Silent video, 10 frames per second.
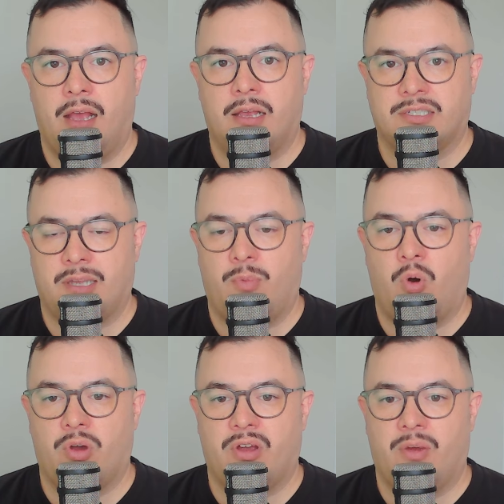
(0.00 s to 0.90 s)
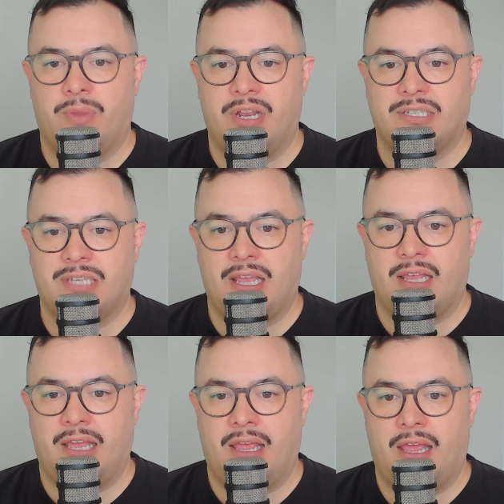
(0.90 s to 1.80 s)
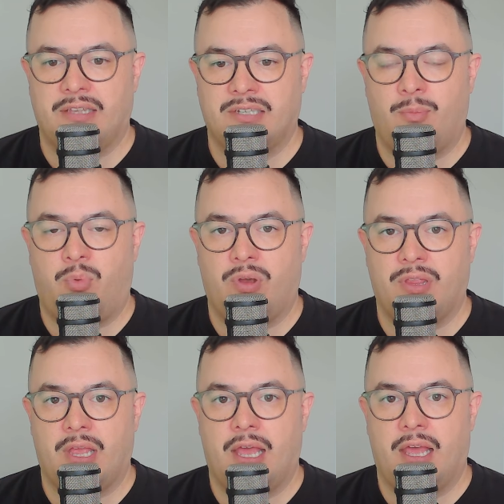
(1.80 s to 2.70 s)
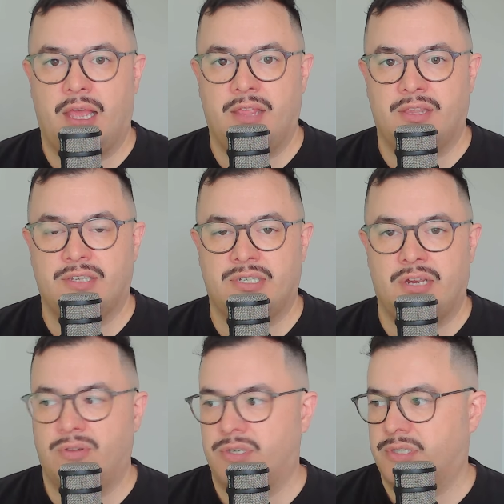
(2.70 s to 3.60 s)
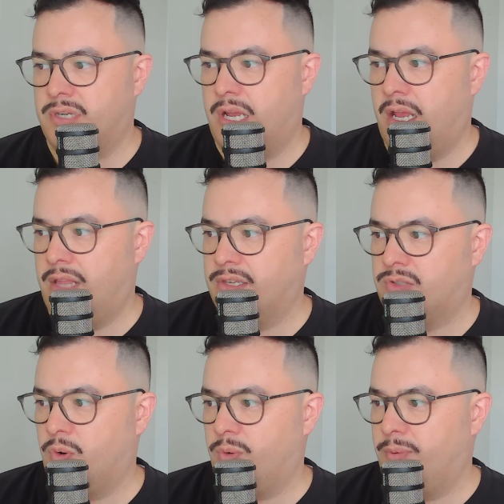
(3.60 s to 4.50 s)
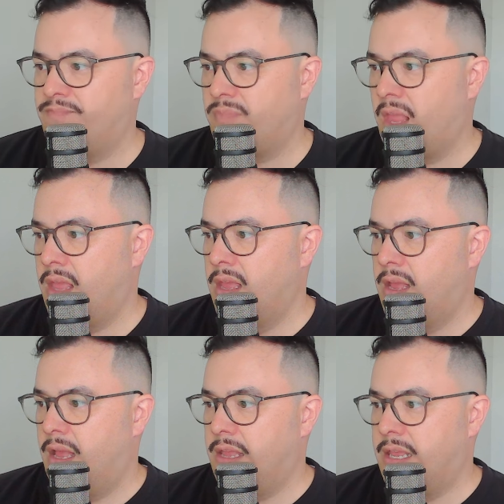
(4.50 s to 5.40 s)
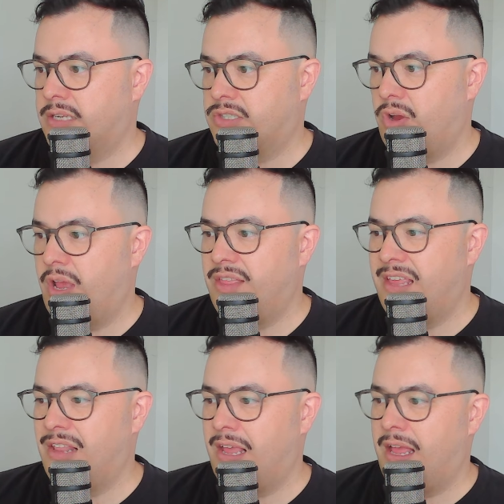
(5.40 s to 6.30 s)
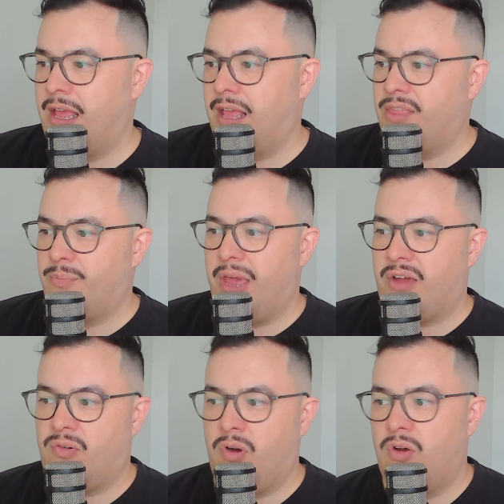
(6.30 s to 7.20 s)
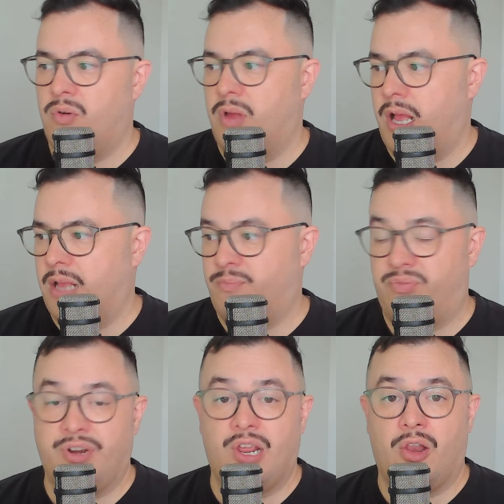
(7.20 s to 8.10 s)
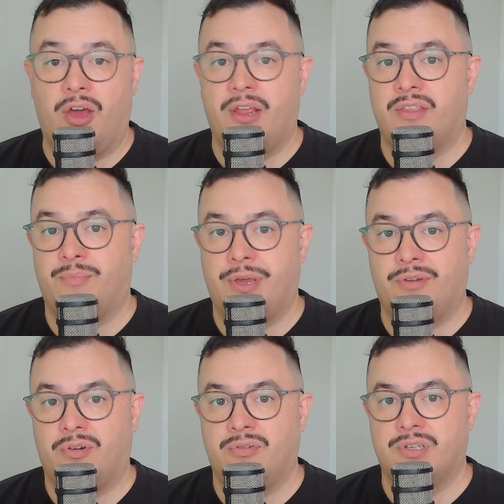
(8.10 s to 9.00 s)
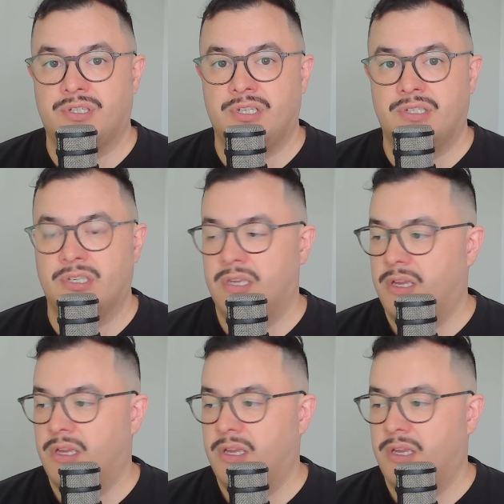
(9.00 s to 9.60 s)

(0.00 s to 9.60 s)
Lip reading: some hooker minutes at some point in this series, in this tournament. Yeah, so, and then in the back row, pretty light in the back row this season.